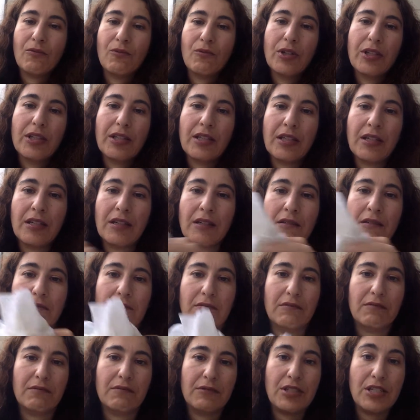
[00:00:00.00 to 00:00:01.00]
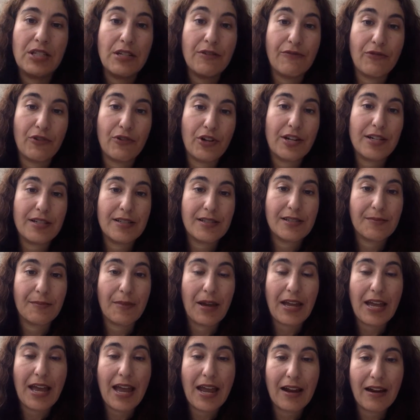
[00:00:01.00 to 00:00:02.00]
really defrizz
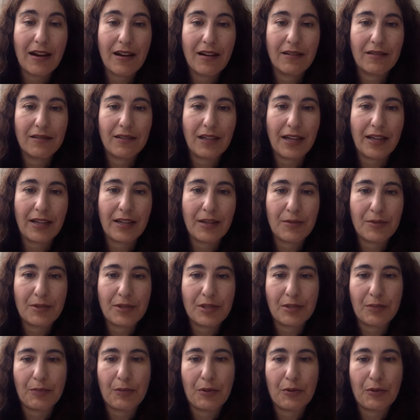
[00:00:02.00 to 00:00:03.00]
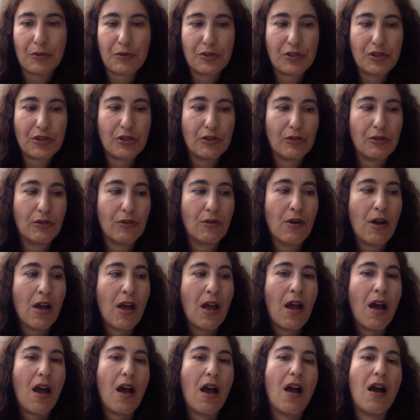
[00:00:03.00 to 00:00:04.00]
my hair like it was supposed to.
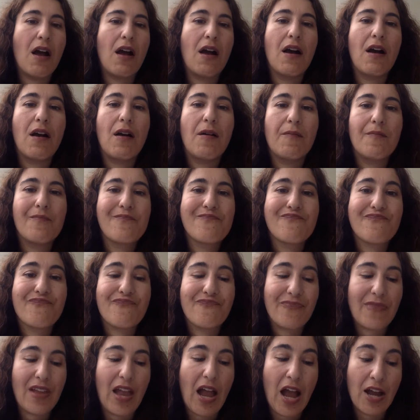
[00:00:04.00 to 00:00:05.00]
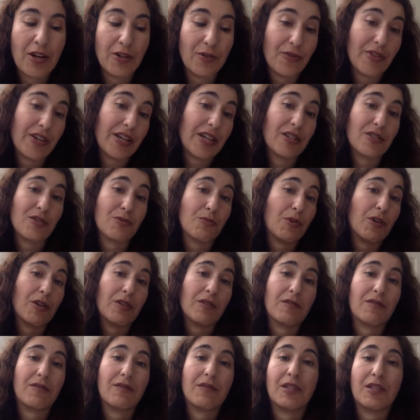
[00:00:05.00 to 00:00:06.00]
Um, I don't think it's
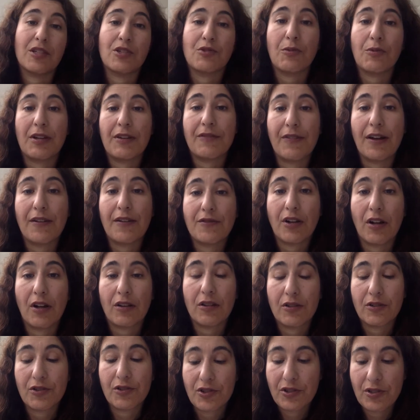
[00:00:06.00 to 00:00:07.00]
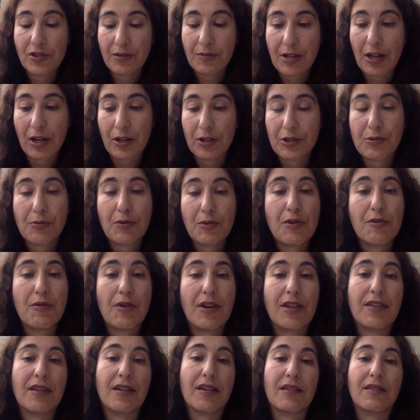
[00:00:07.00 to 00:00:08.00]
worth the twenty-five dollars, to be honest with you.
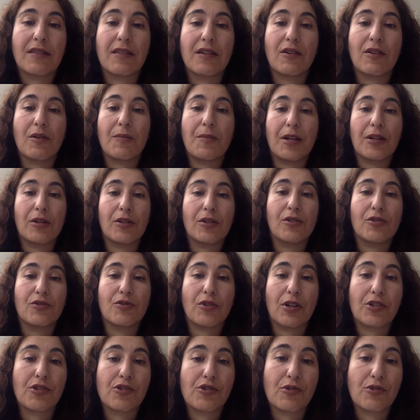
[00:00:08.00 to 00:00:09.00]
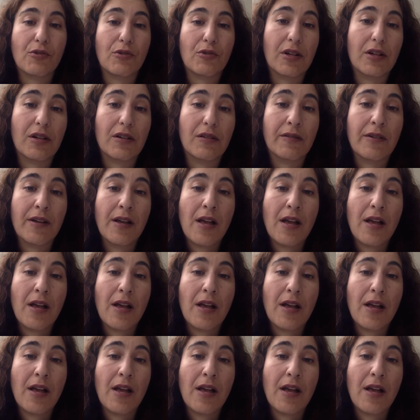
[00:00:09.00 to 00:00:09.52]
I think there are better drugstore